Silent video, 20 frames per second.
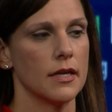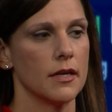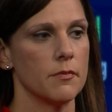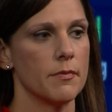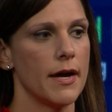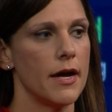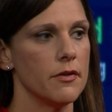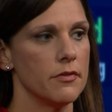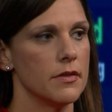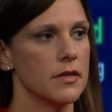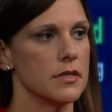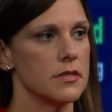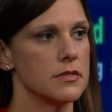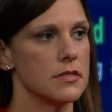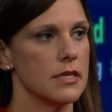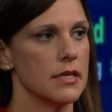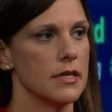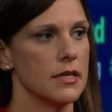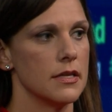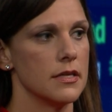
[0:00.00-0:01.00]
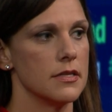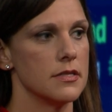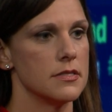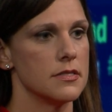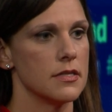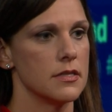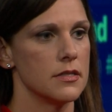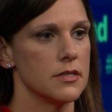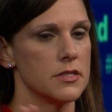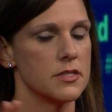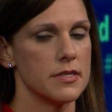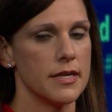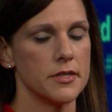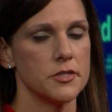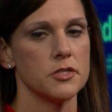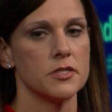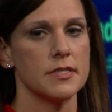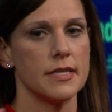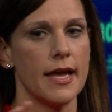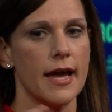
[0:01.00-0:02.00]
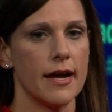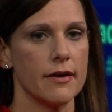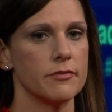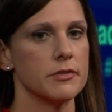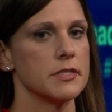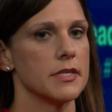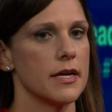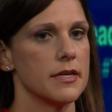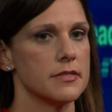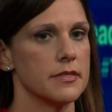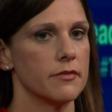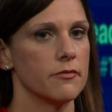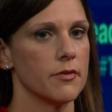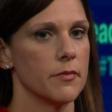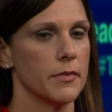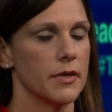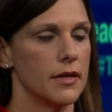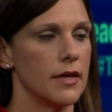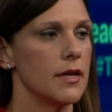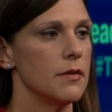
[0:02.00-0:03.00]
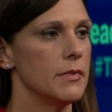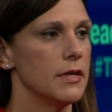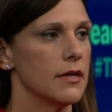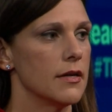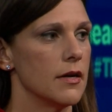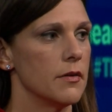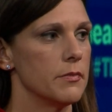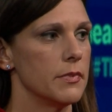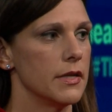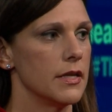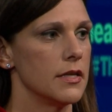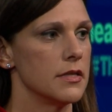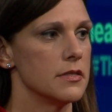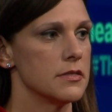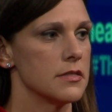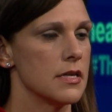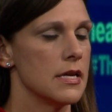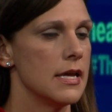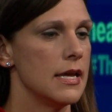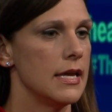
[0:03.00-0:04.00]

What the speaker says: about this is it's not just the advertising from the gaming companies,